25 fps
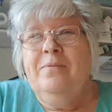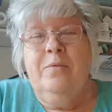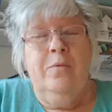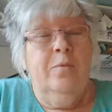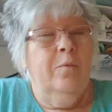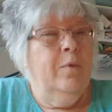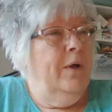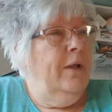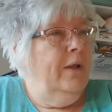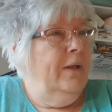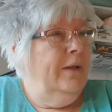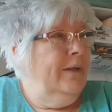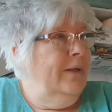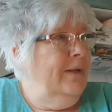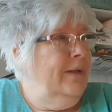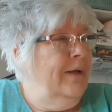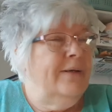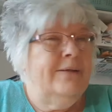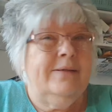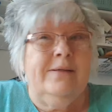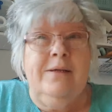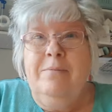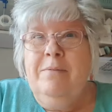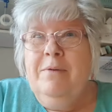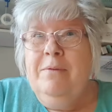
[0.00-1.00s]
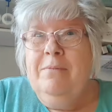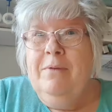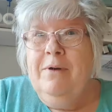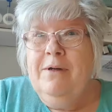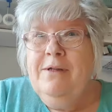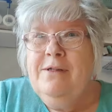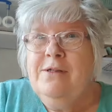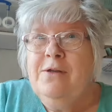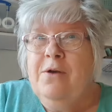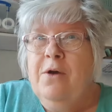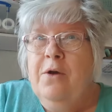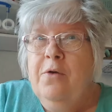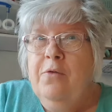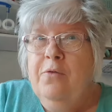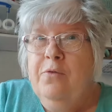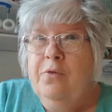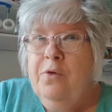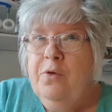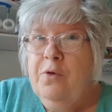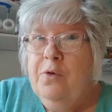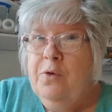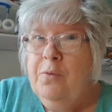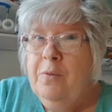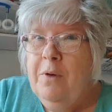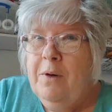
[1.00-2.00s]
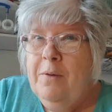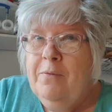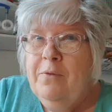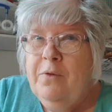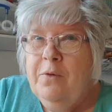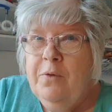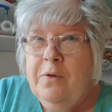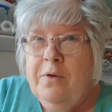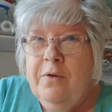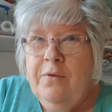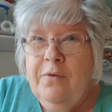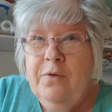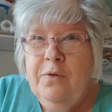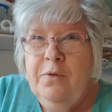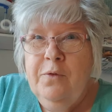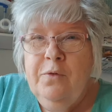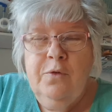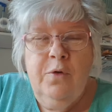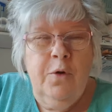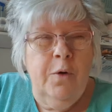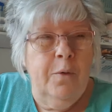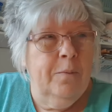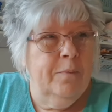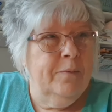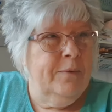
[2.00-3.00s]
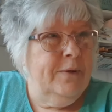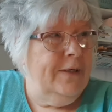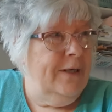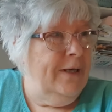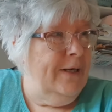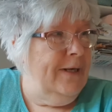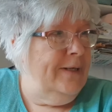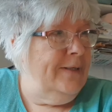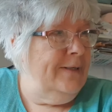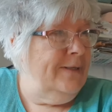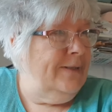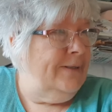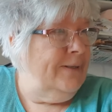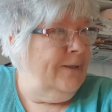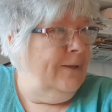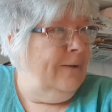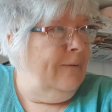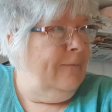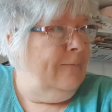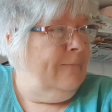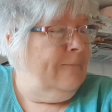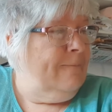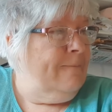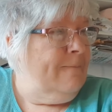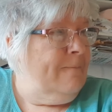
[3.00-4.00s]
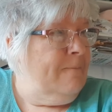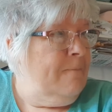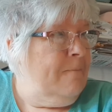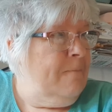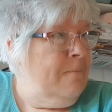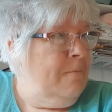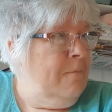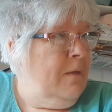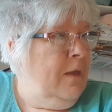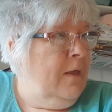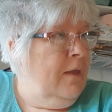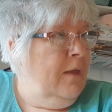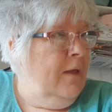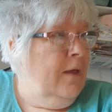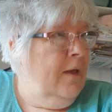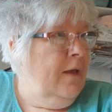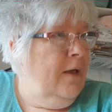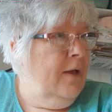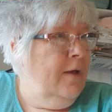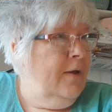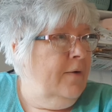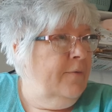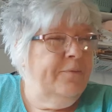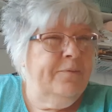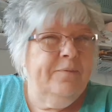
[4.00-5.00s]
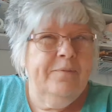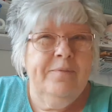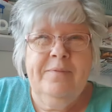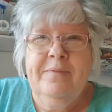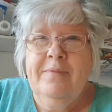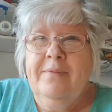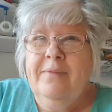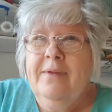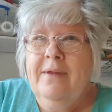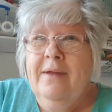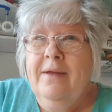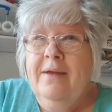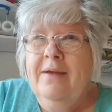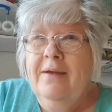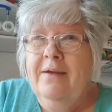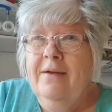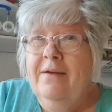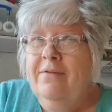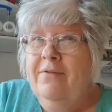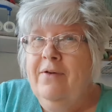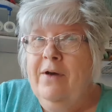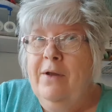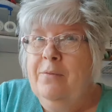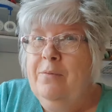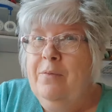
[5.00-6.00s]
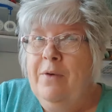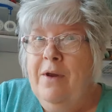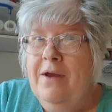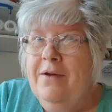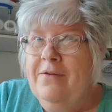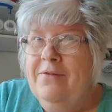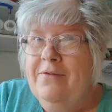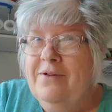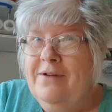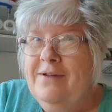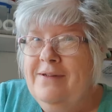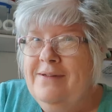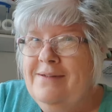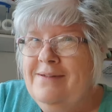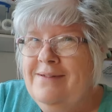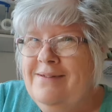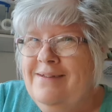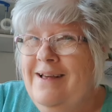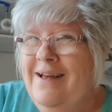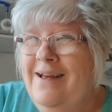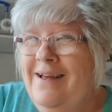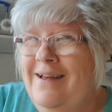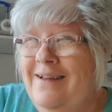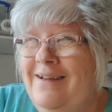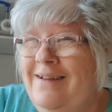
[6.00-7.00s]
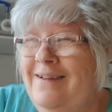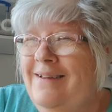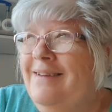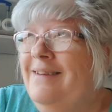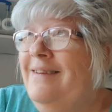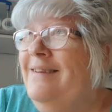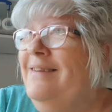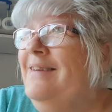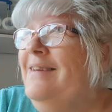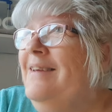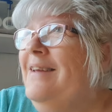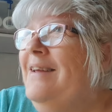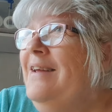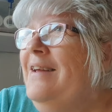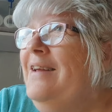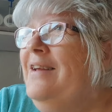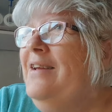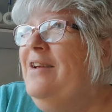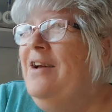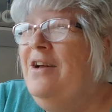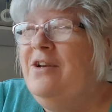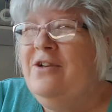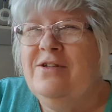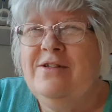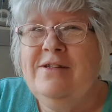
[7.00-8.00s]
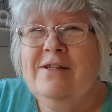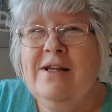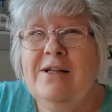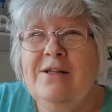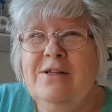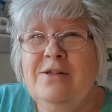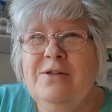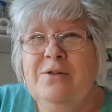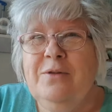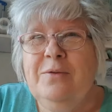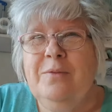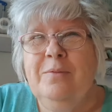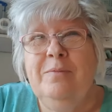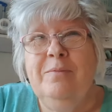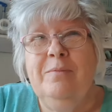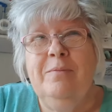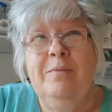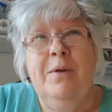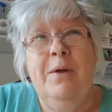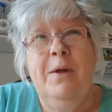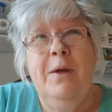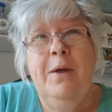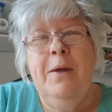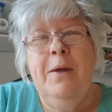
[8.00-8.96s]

Well, yes, I'm in my sewing room. I'm doing a few tomties. Had breakfast. I just had some